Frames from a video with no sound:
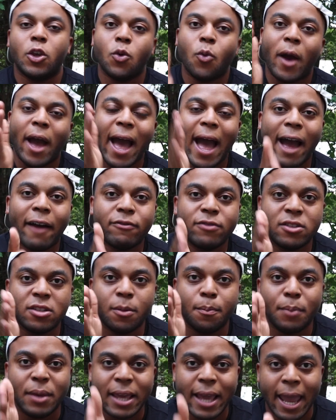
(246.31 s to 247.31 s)
You have to
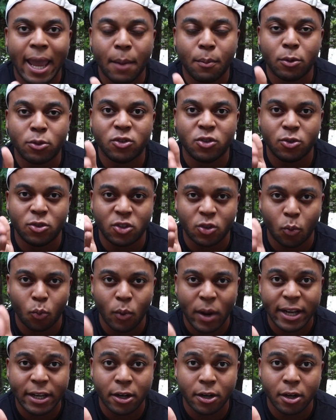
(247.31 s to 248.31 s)
be able to
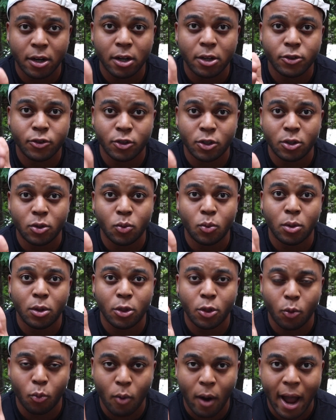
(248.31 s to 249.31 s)
surrender to
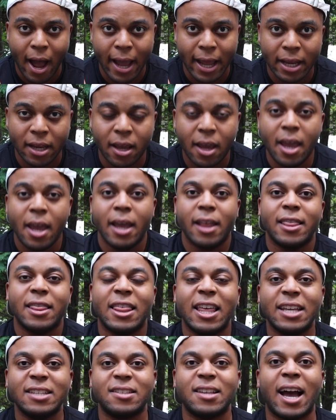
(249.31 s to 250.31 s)
the ride.
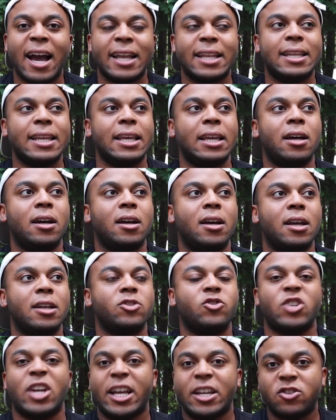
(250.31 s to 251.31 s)
This idea
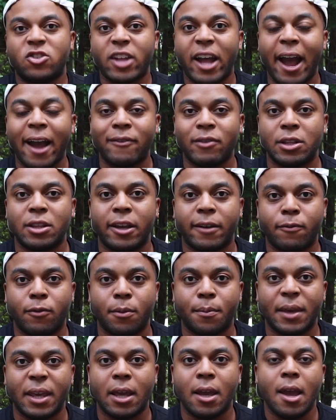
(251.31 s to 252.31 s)
changed everything for
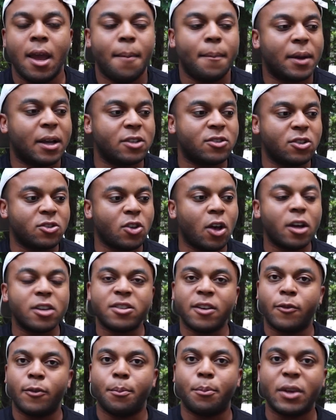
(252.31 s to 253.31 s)
me, because there's all these
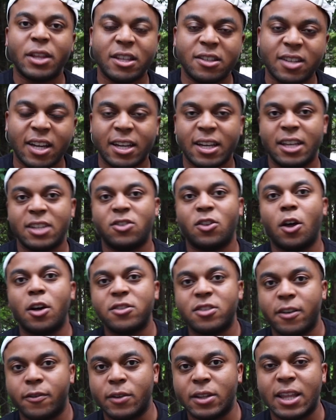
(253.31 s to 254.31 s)
different breathing techniques, all
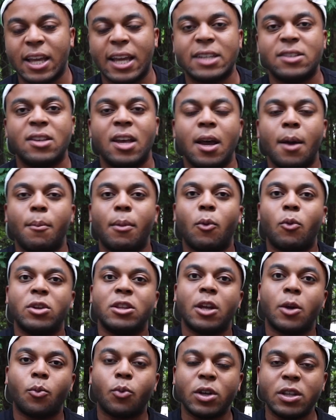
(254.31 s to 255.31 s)
these different things, but what
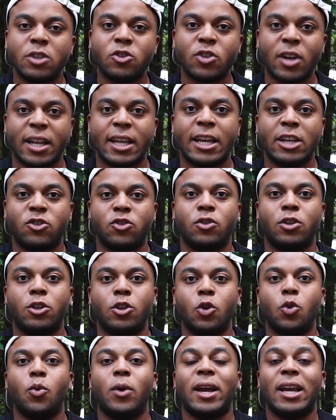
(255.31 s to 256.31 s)
they're really trying to get you to
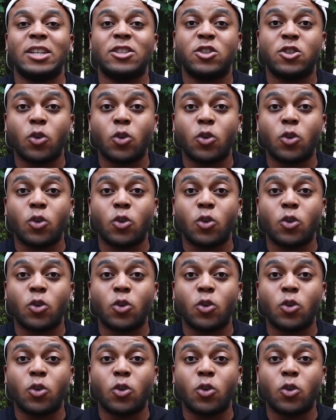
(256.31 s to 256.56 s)
do is